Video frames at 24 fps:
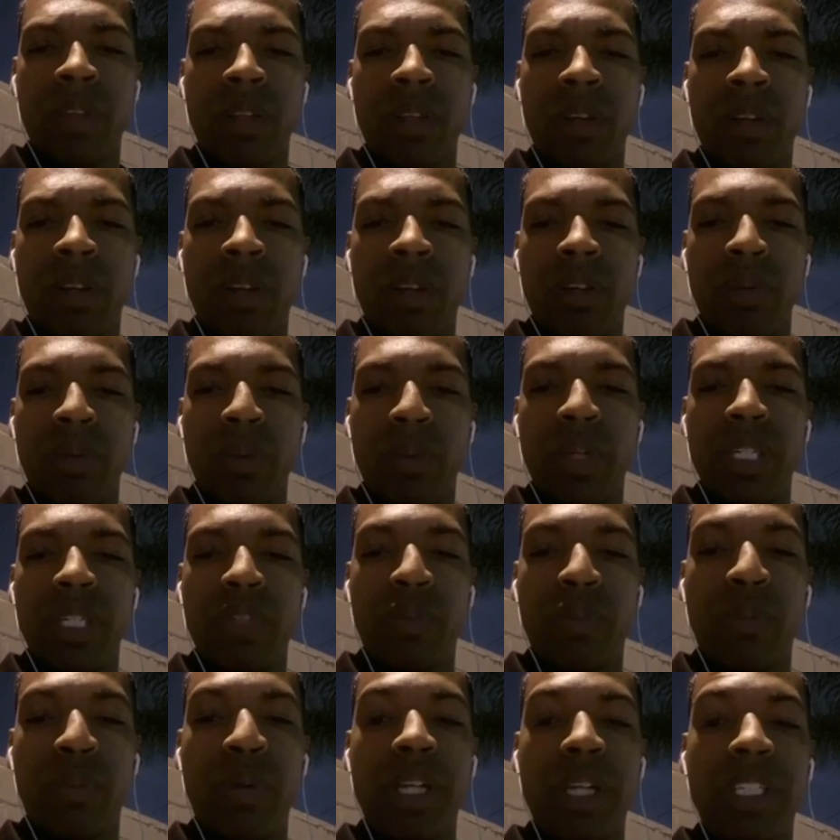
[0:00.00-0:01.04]
Reason for
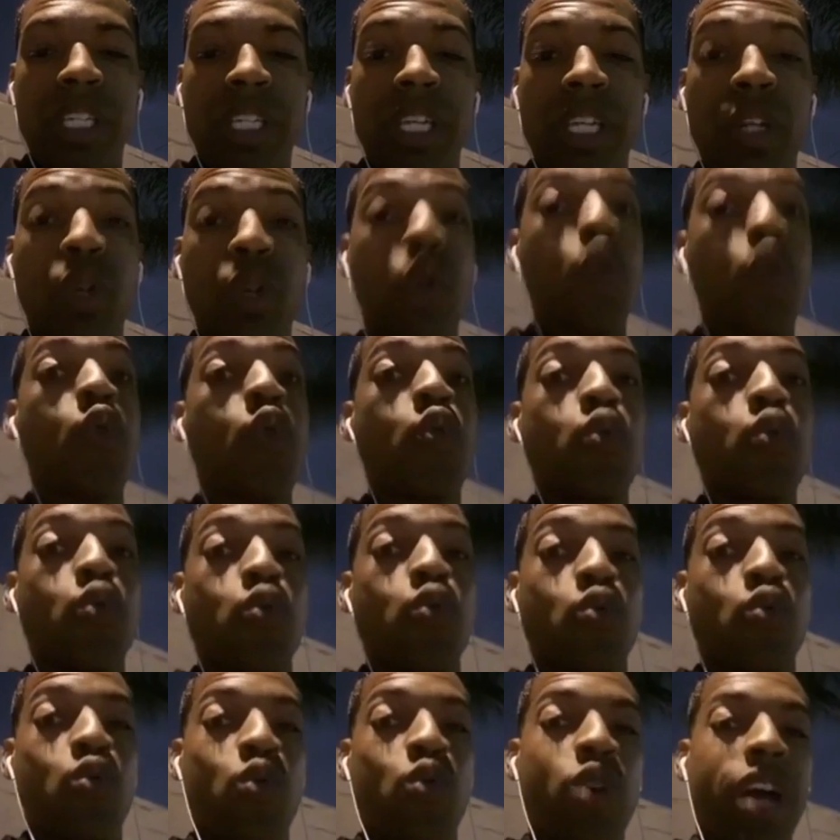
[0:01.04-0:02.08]
president,
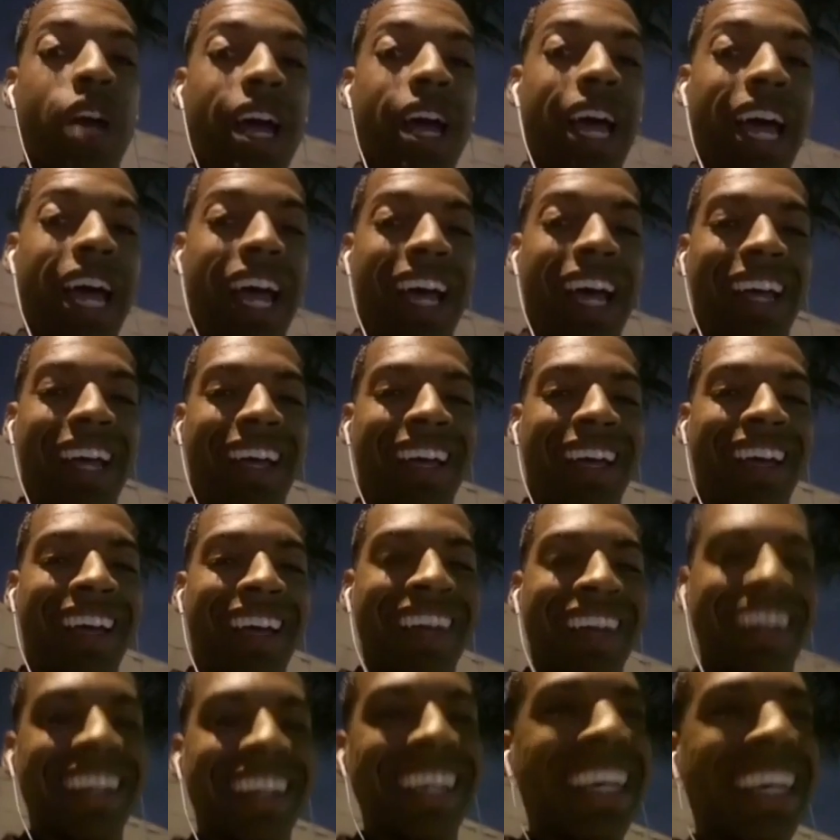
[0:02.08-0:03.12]
no.
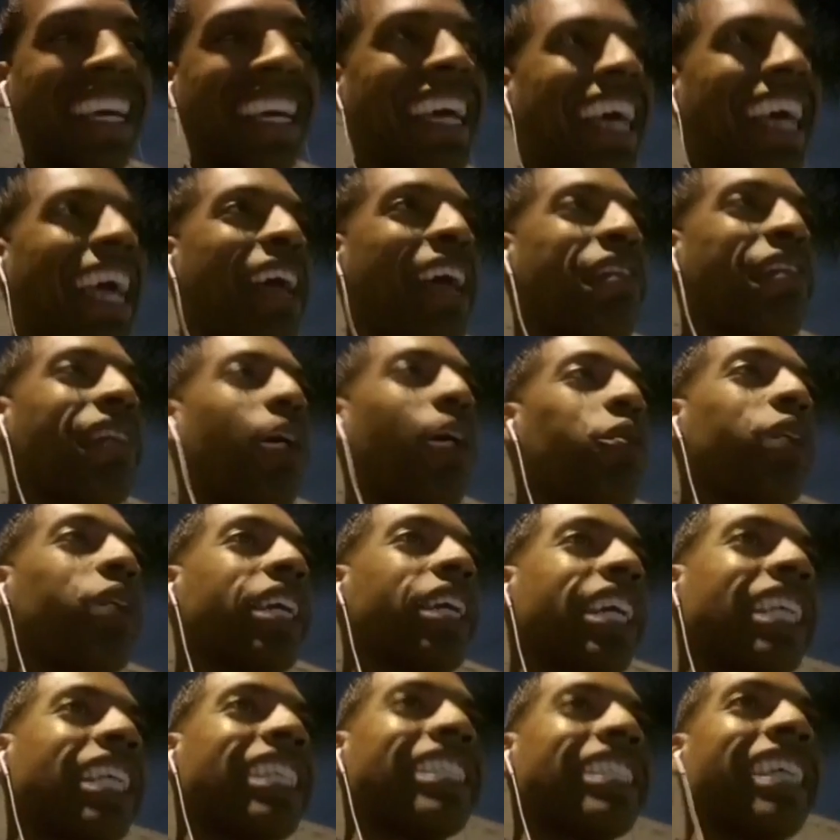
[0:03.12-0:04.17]
If I want to get
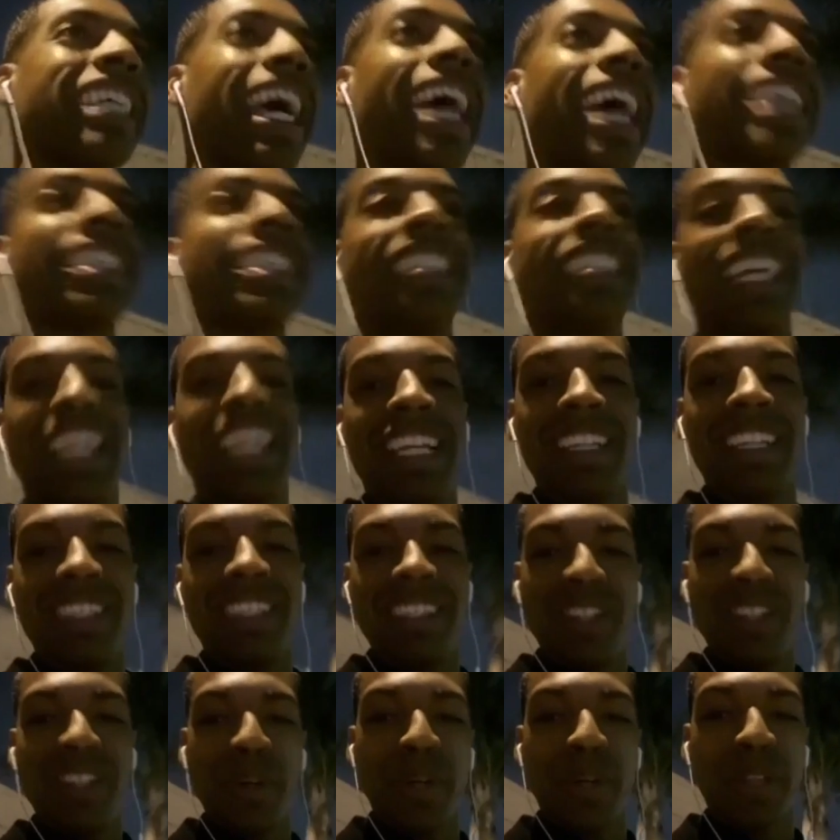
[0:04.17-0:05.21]
assassinated
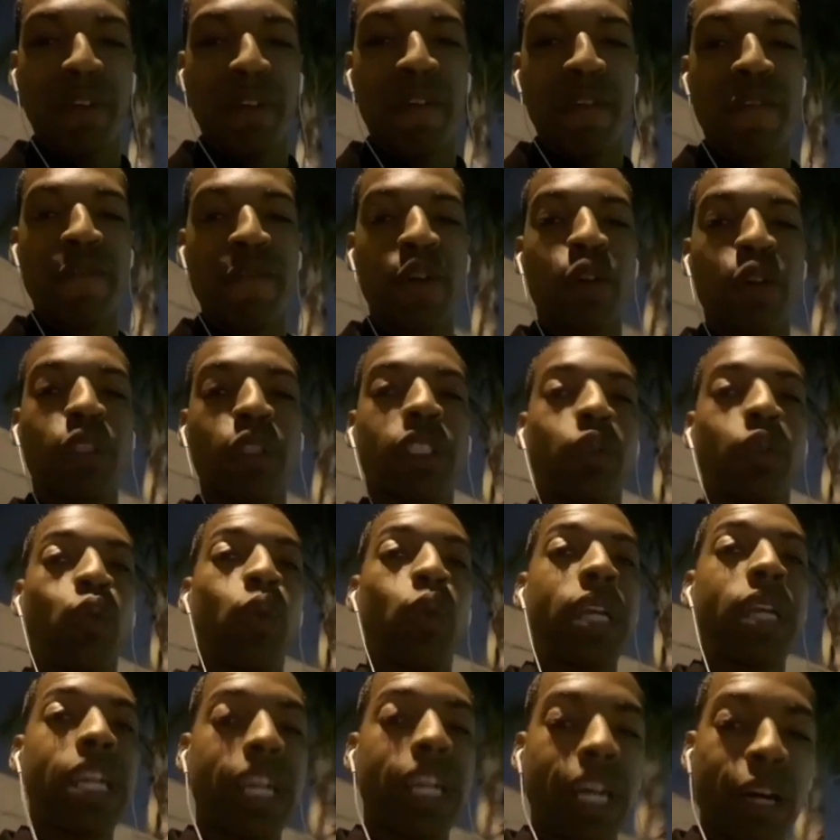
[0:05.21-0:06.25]
during the first
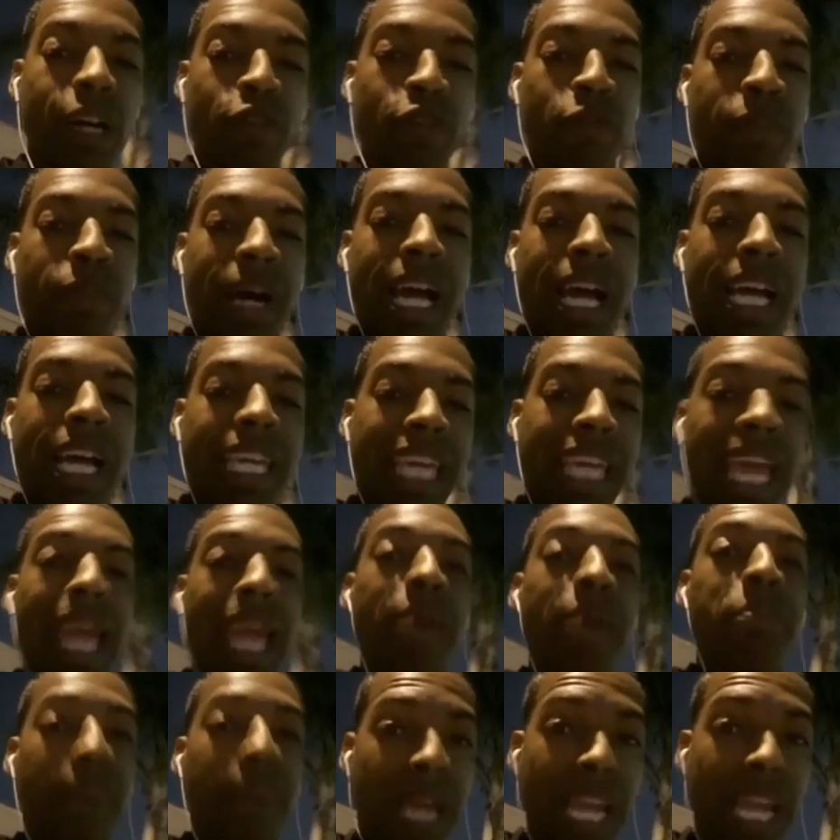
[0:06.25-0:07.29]
week of my
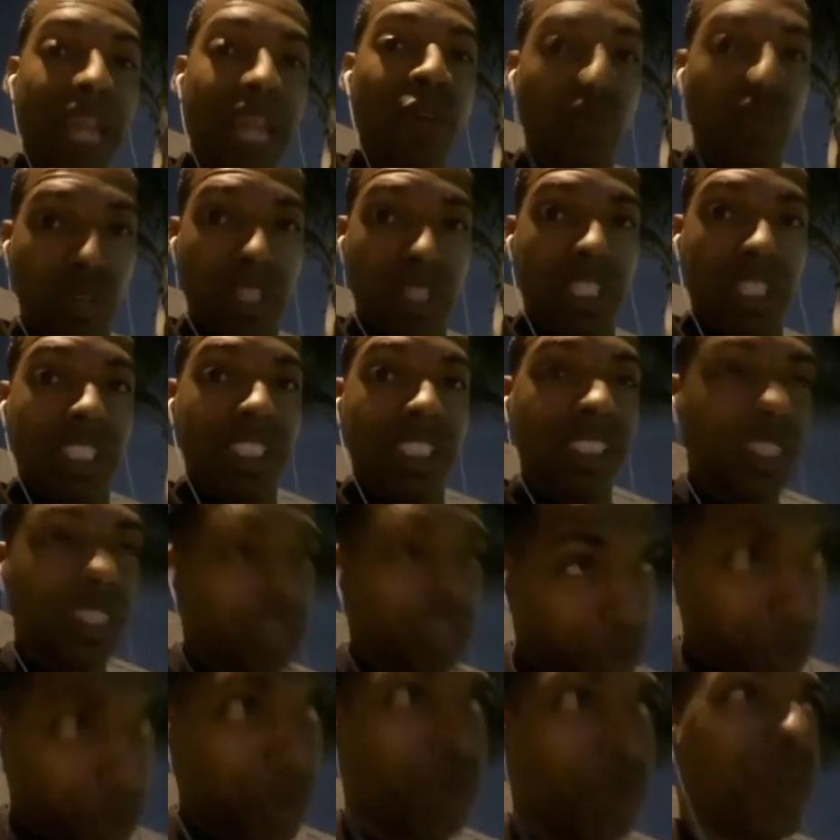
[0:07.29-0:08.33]
campaign run,
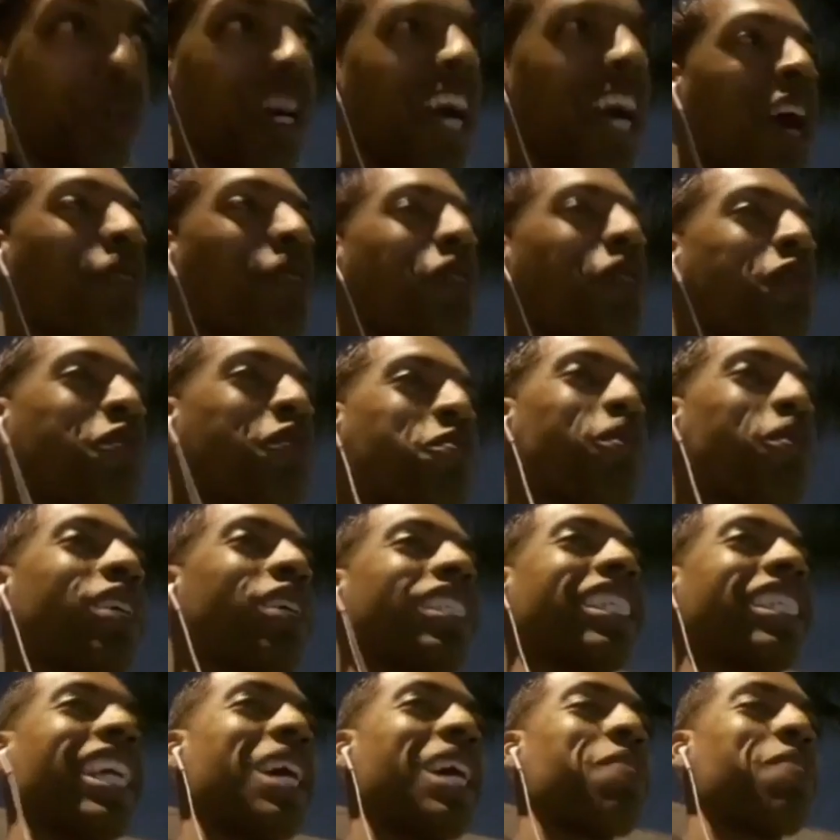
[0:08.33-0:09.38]
sure, I'll run for president.
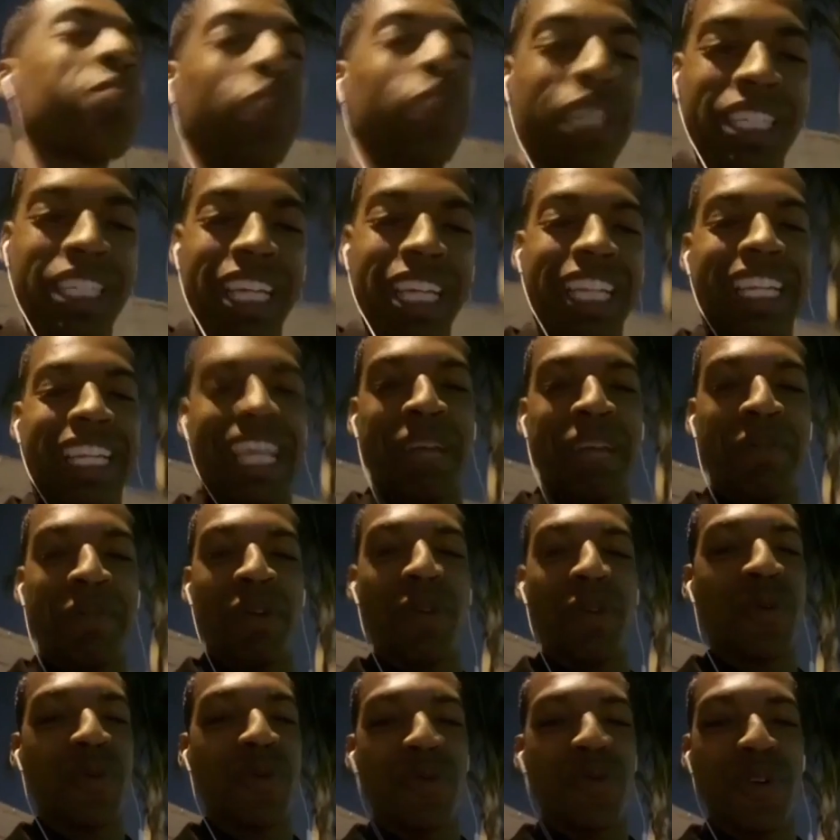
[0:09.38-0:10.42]
I appreciate that, but
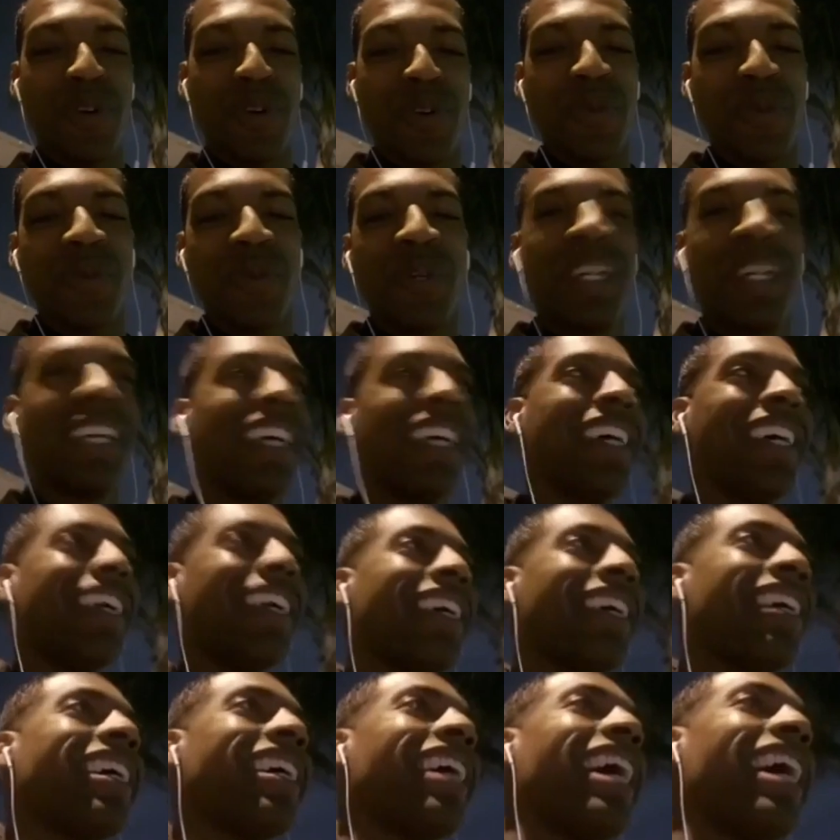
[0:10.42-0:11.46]
oh no.
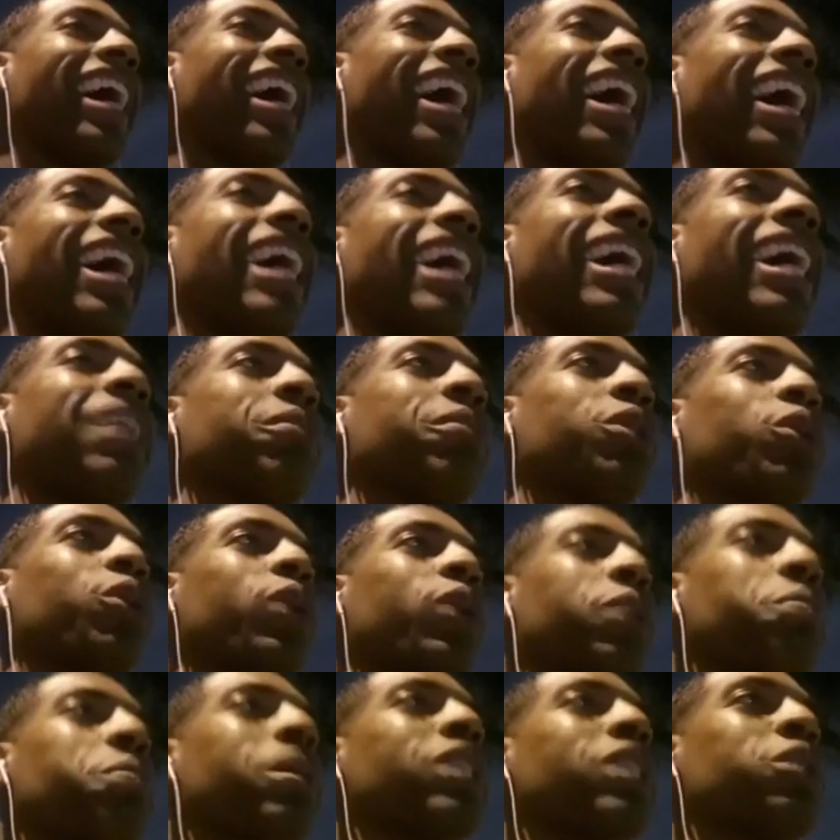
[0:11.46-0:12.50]
I'm doing
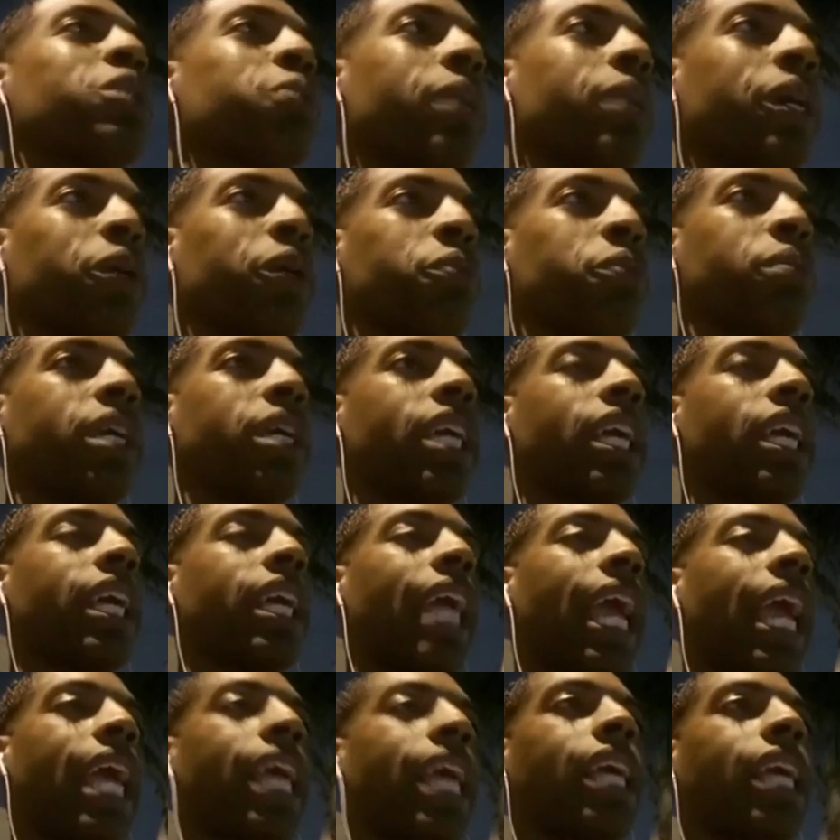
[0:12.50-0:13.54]
much better being
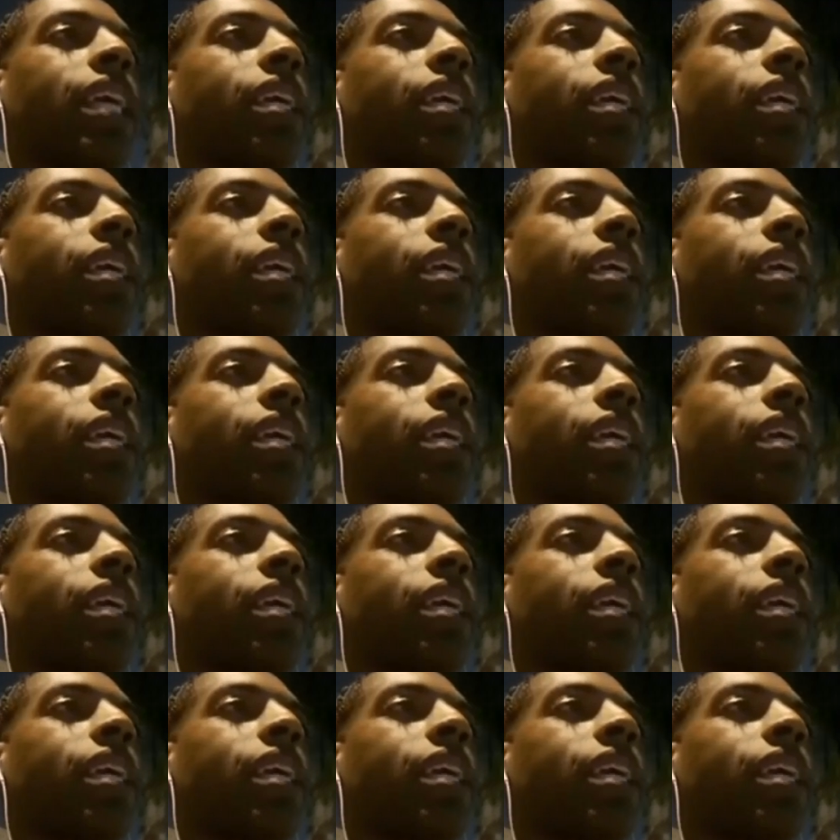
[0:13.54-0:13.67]
a